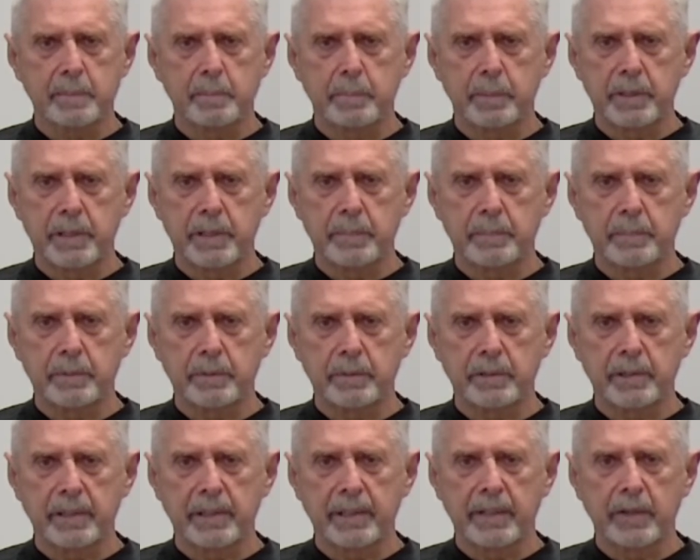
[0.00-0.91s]
people,
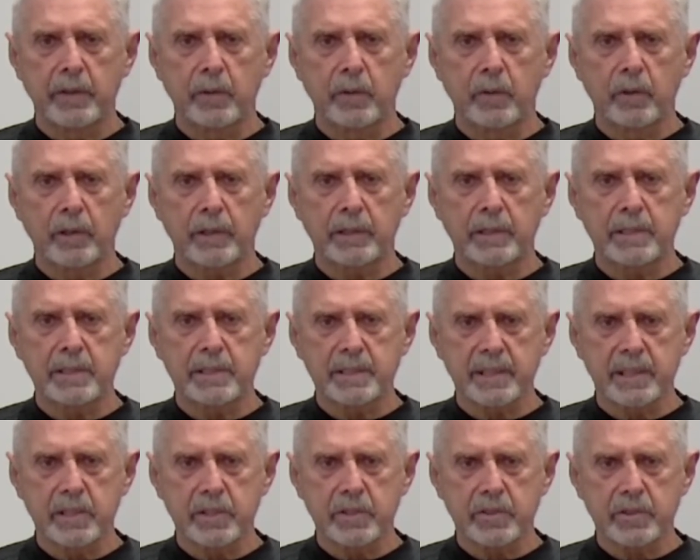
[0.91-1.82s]
and
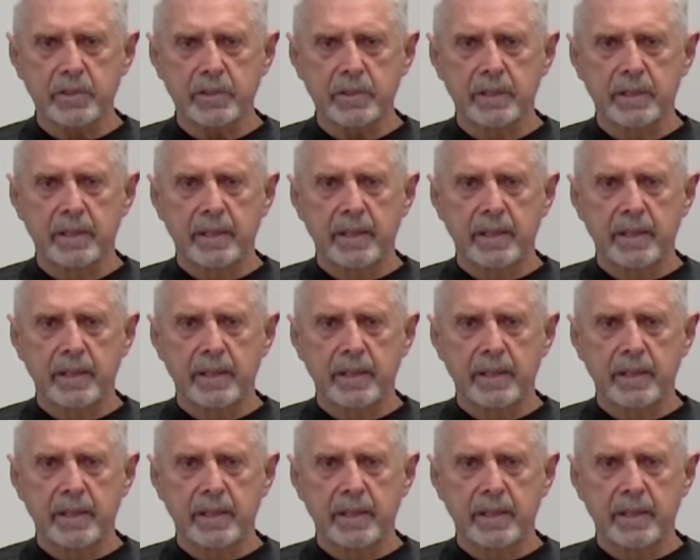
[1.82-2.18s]
organizations